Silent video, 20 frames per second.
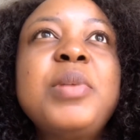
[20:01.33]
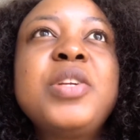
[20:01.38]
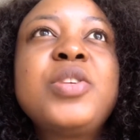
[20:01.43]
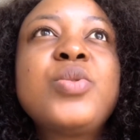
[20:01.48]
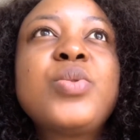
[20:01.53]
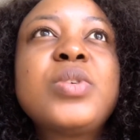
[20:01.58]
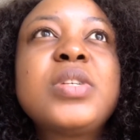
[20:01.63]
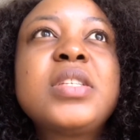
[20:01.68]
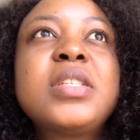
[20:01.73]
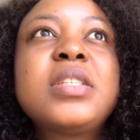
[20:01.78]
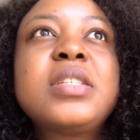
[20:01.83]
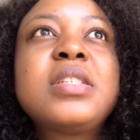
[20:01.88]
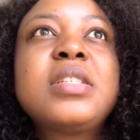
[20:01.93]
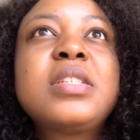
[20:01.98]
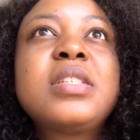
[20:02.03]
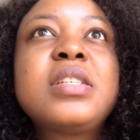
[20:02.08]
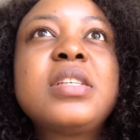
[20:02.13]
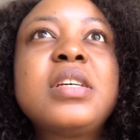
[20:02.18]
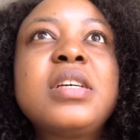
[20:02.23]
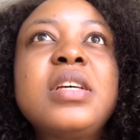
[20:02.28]

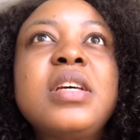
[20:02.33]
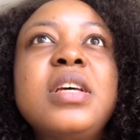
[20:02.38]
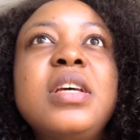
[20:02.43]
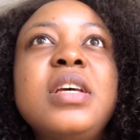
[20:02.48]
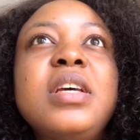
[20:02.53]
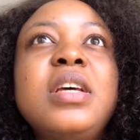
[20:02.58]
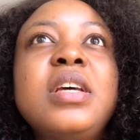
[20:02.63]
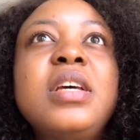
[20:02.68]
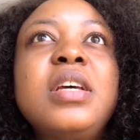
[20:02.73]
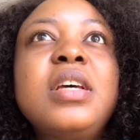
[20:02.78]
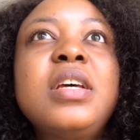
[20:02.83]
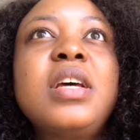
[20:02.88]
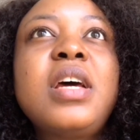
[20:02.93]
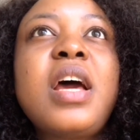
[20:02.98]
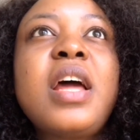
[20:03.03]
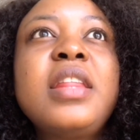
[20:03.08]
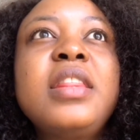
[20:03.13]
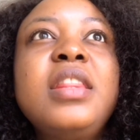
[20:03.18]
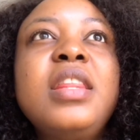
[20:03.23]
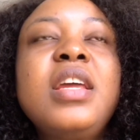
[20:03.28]
was,
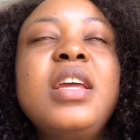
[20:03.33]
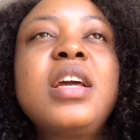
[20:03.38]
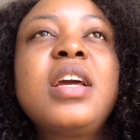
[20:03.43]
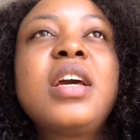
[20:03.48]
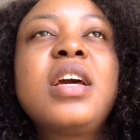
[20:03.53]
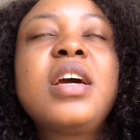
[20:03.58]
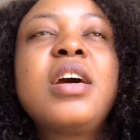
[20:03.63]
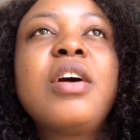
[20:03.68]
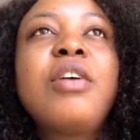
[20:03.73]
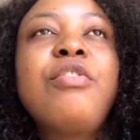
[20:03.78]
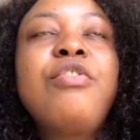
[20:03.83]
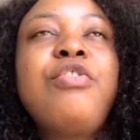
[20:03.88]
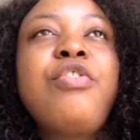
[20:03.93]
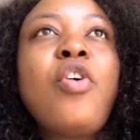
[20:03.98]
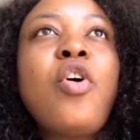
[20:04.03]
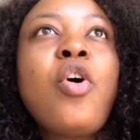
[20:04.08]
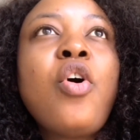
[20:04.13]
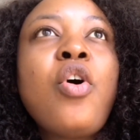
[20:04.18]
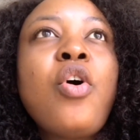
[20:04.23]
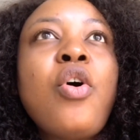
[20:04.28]
I think,
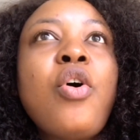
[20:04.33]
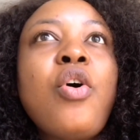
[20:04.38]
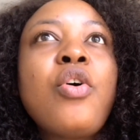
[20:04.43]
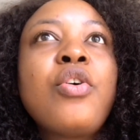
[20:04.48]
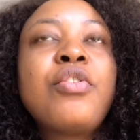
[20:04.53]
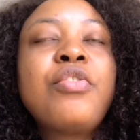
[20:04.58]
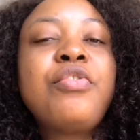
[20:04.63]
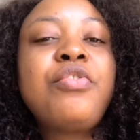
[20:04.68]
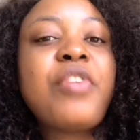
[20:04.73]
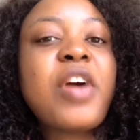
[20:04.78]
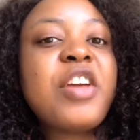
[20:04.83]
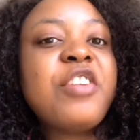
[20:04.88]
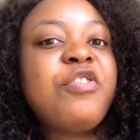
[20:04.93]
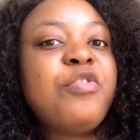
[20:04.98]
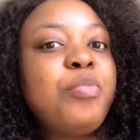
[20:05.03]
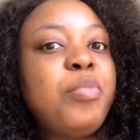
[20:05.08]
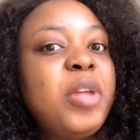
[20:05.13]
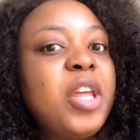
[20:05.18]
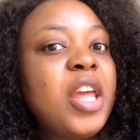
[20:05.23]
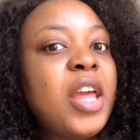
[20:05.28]
4 or
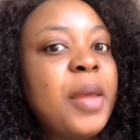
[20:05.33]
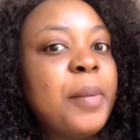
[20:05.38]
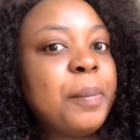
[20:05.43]
5 p.m.